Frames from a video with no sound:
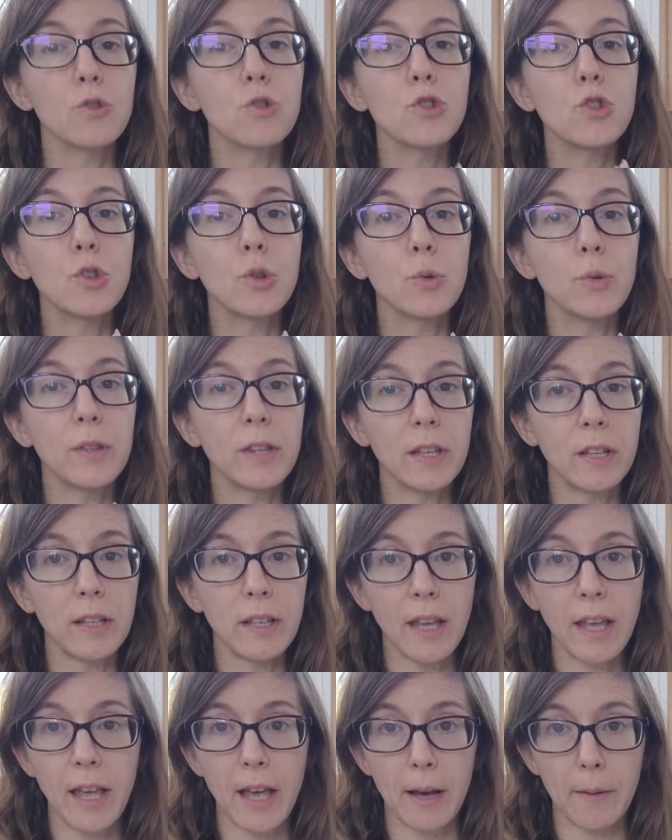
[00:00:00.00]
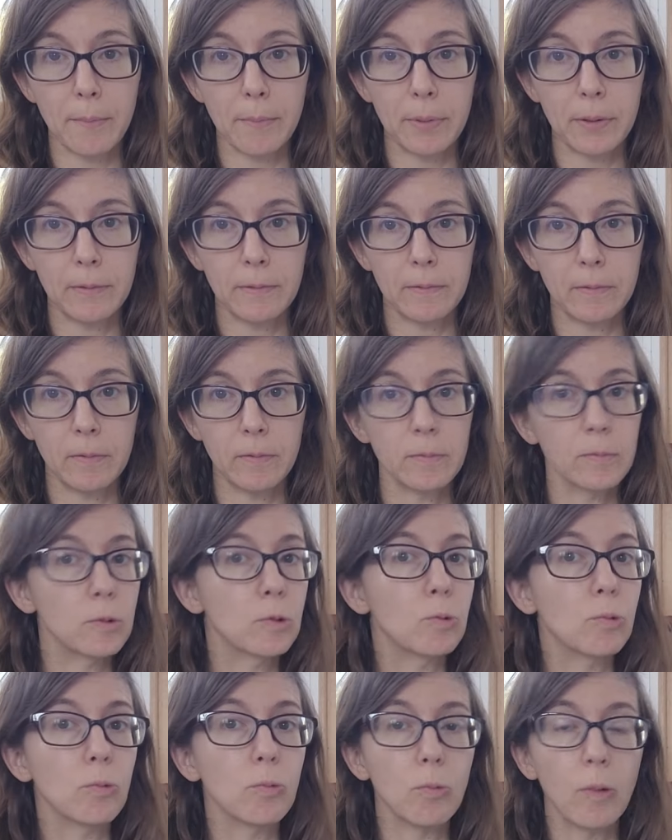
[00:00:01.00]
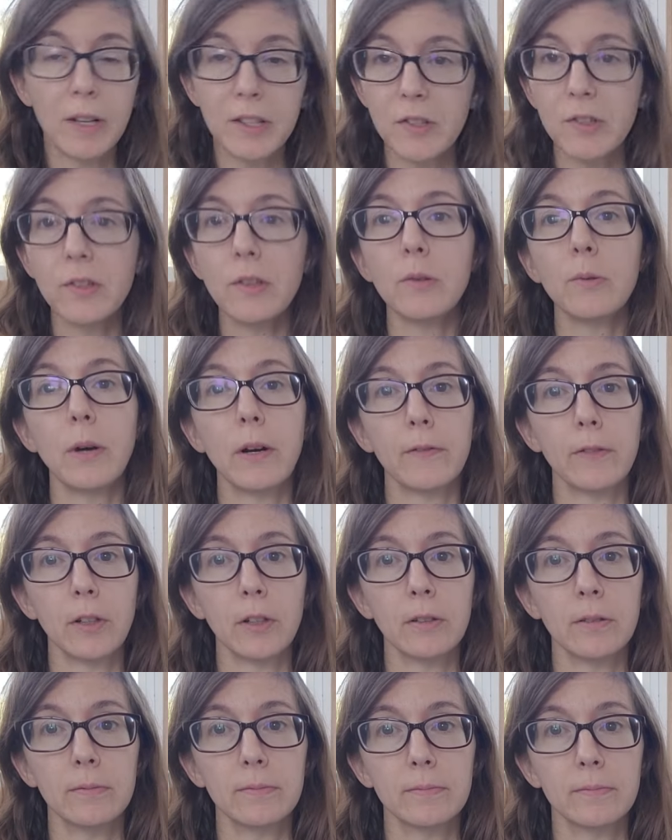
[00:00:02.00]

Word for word: to the camp whatsoever.